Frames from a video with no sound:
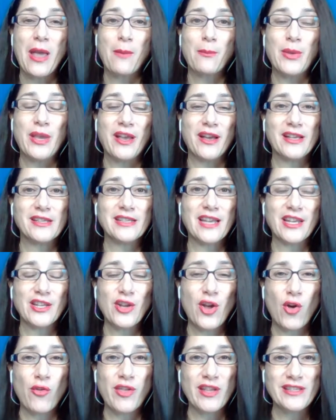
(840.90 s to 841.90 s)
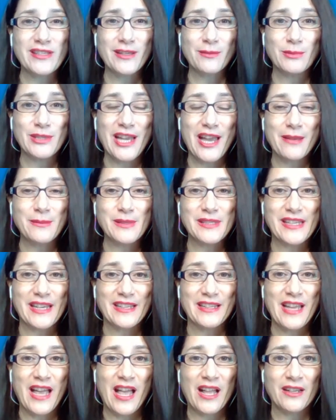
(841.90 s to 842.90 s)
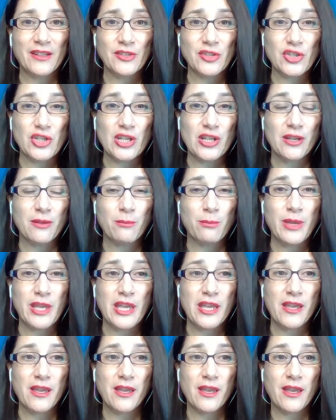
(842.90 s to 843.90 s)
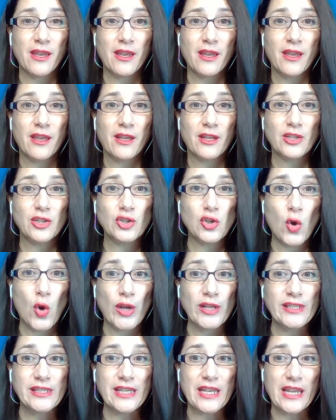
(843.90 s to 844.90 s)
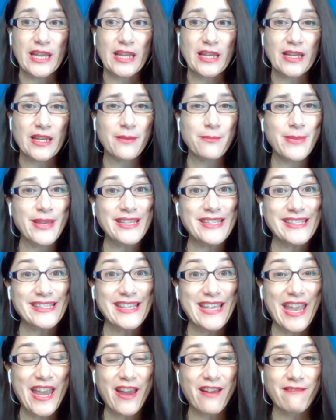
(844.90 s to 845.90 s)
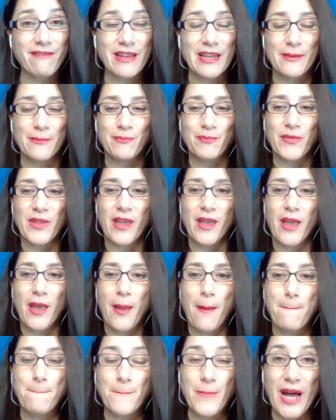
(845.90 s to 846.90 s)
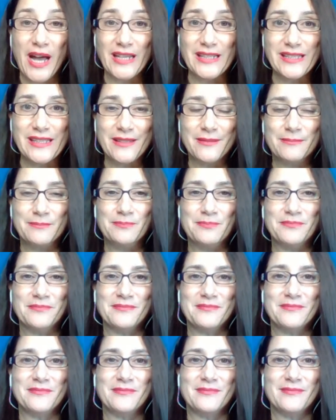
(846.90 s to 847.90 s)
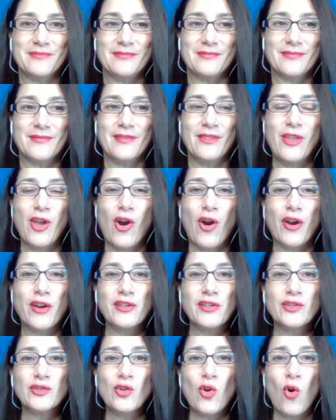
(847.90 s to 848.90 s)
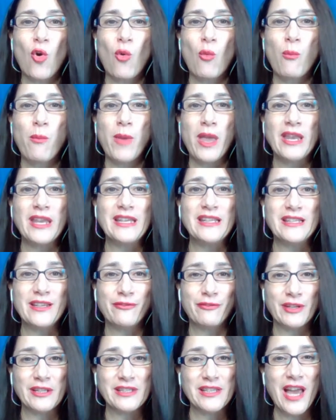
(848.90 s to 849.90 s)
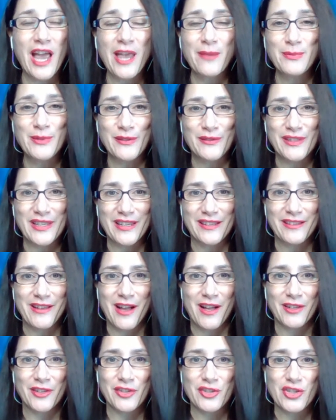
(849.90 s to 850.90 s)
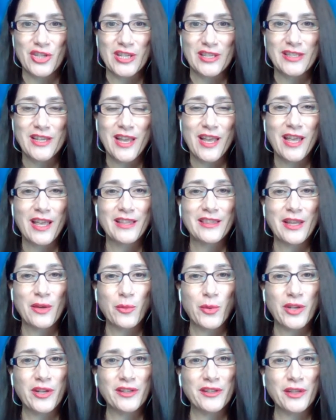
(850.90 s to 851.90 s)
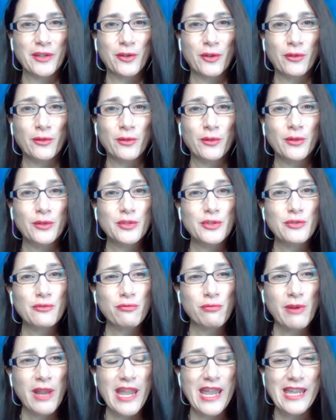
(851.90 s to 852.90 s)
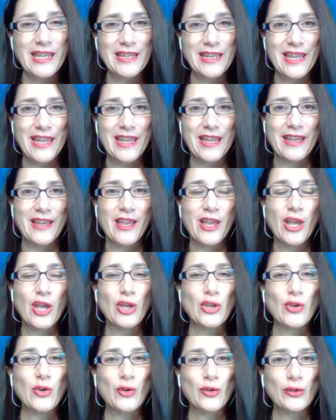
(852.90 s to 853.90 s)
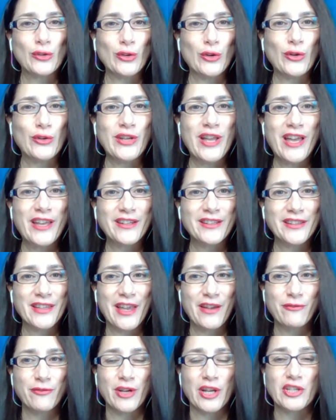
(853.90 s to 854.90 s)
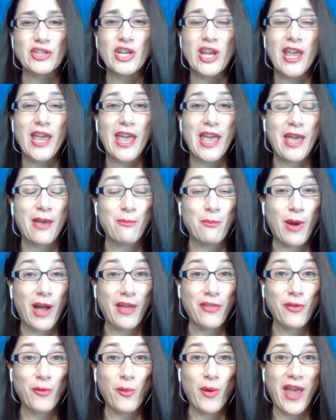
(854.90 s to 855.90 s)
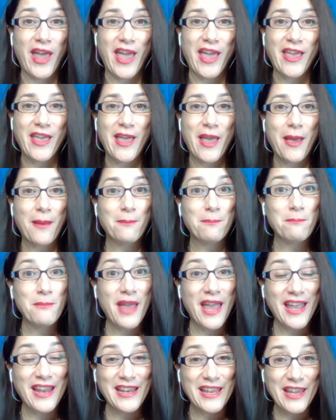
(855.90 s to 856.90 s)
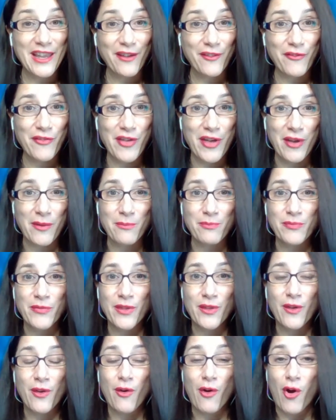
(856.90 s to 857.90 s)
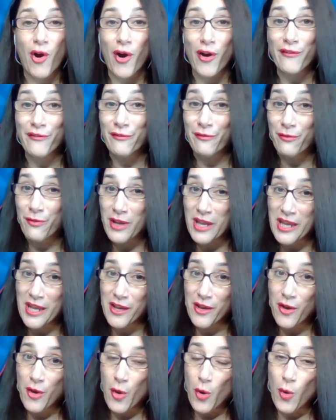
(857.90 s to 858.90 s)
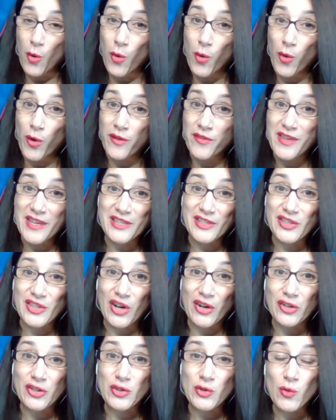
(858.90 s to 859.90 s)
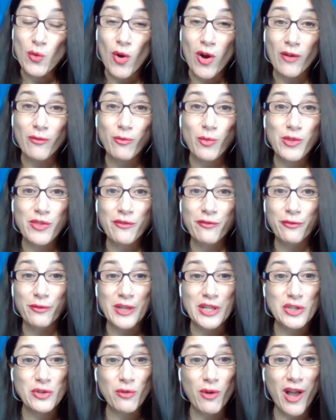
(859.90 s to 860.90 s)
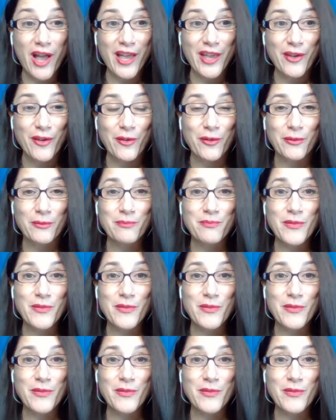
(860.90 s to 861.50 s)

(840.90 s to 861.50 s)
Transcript: because I know that sometimes technology can be daunting, can be scary. But there are so many different types of technologies that with a little training, you can learn how to leverage. And by the way, many of them are free or they start you off with a free trial,